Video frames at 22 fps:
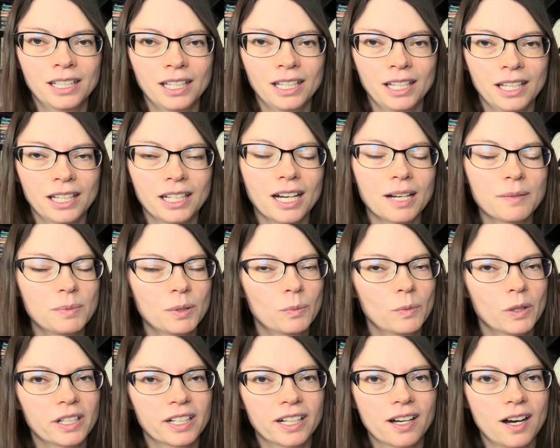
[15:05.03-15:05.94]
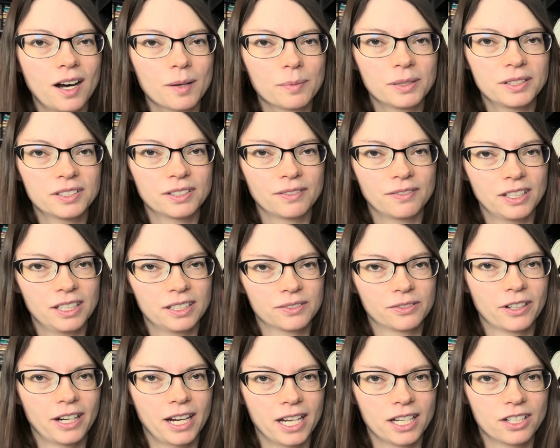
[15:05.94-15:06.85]
And I've been wanting copies of these
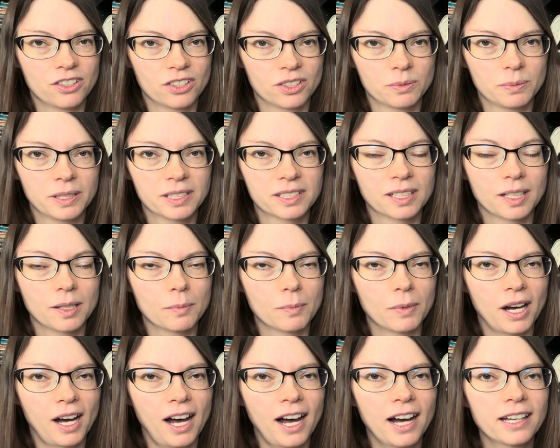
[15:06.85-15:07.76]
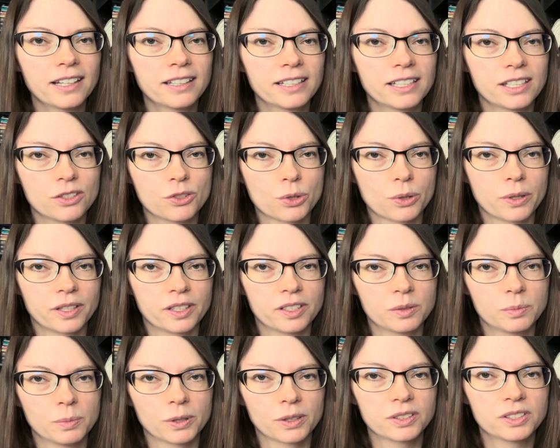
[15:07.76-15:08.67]
for ages because I am highly enjoying
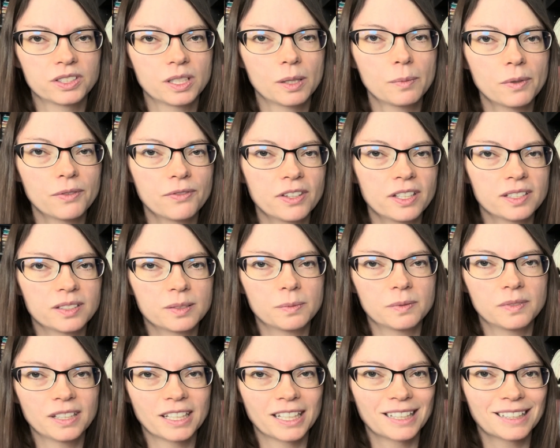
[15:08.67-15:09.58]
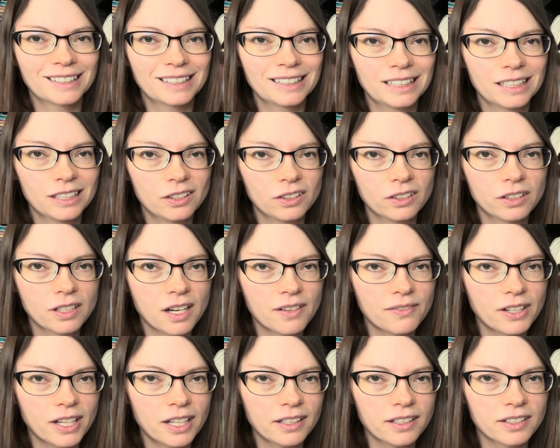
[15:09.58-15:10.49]
this book. Some of these like little
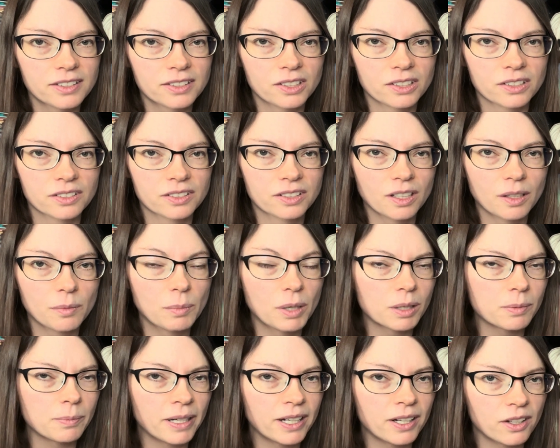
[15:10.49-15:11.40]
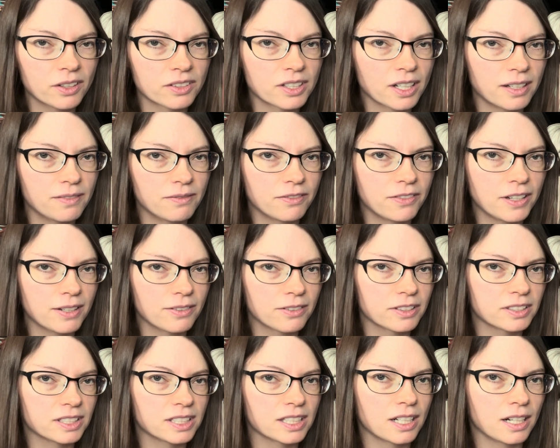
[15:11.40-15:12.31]
novellas are among my all-time
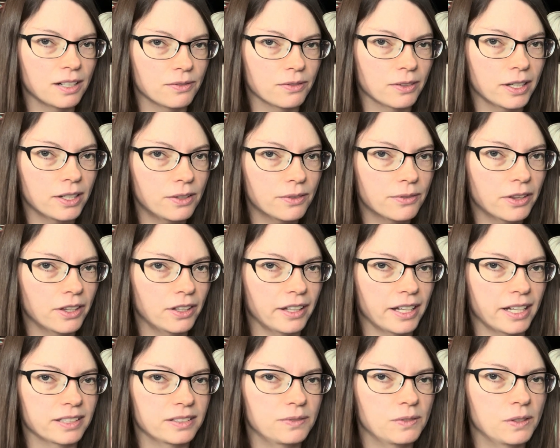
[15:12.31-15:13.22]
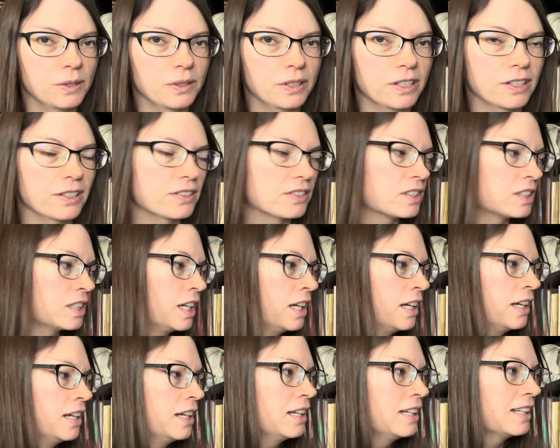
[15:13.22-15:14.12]
favorites that I've read over the last few years.
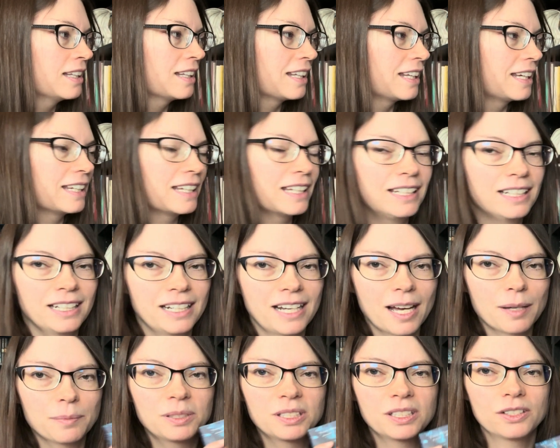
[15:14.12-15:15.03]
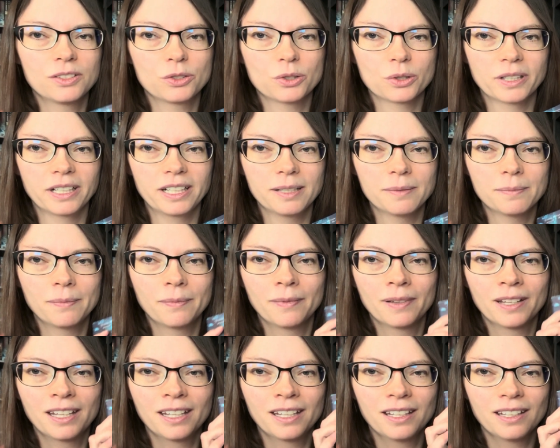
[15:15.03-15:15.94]
Like In an Absent Dream
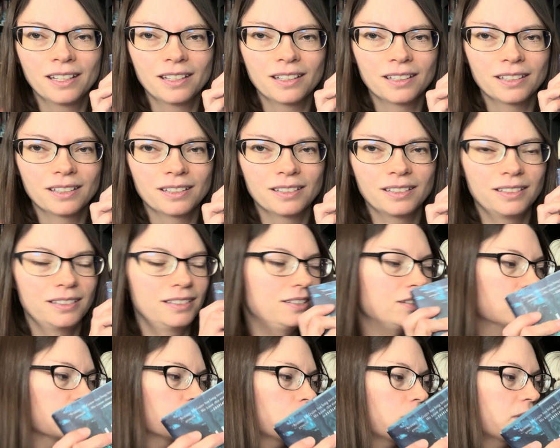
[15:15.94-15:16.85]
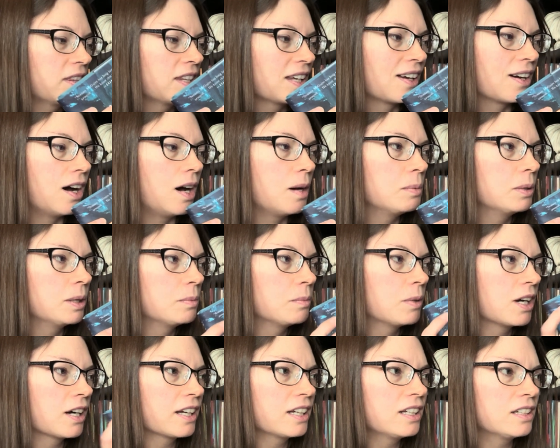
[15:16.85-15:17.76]
deals with the goblin
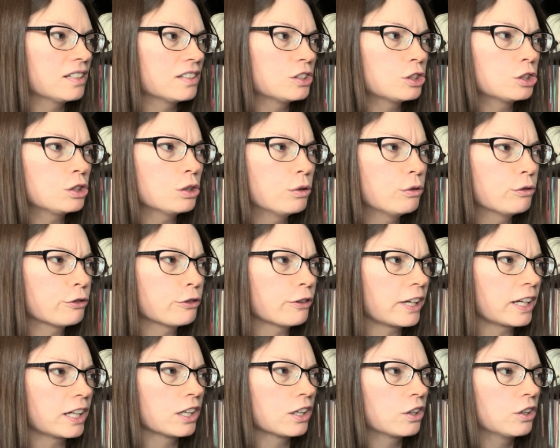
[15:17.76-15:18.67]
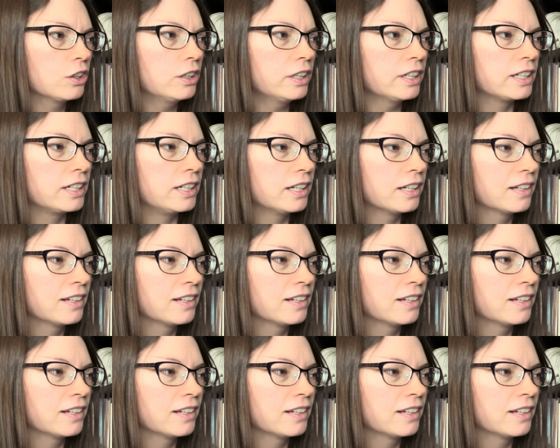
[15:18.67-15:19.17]
market. It's so freaking good.